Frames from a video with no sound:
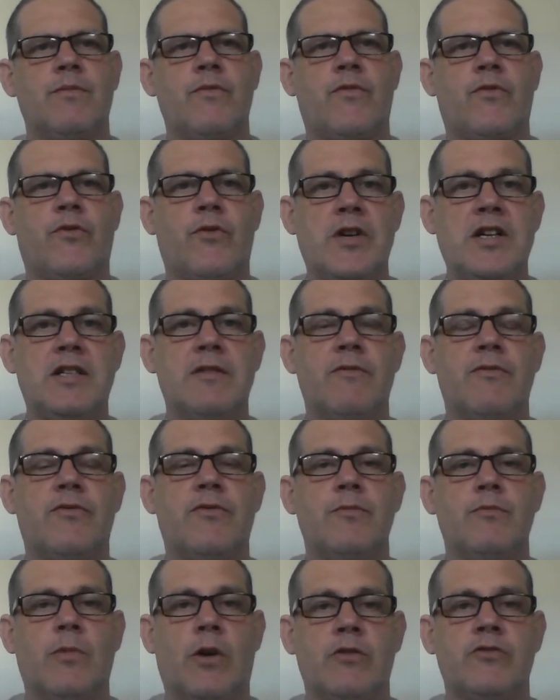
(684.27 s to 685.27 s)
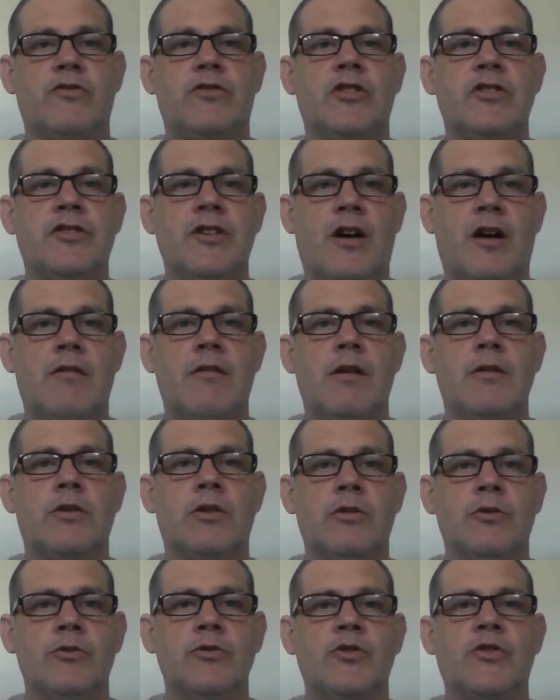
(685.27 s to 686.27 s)
freedom, what Todaro
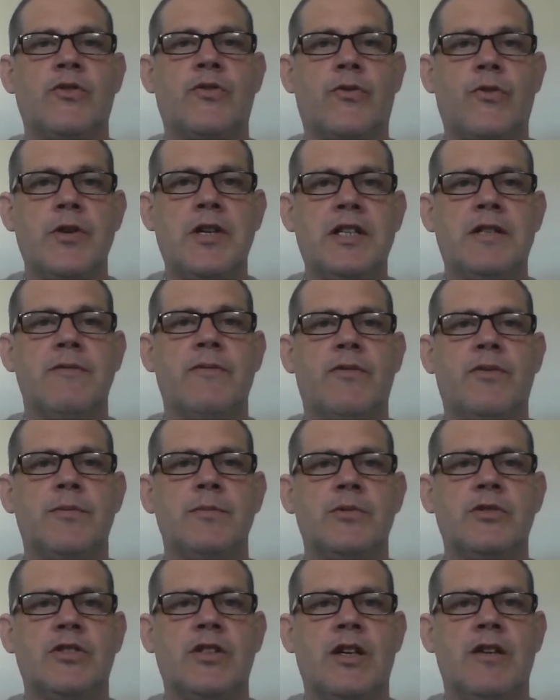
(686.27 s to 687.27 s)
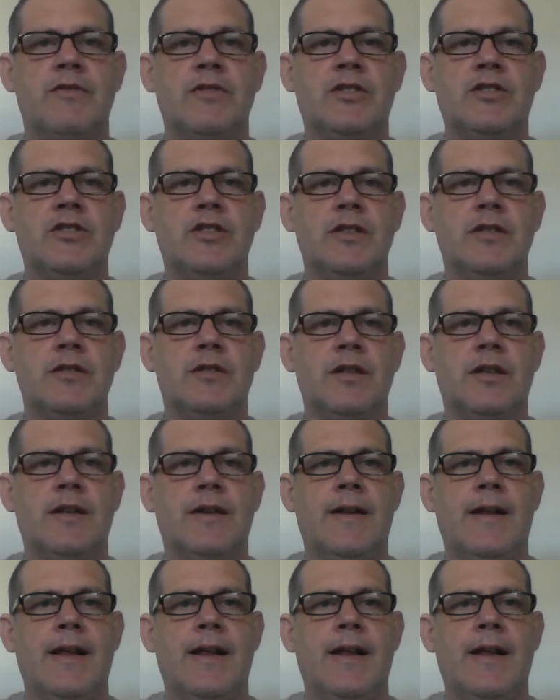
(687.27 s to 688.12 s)
calls freedom from servitude.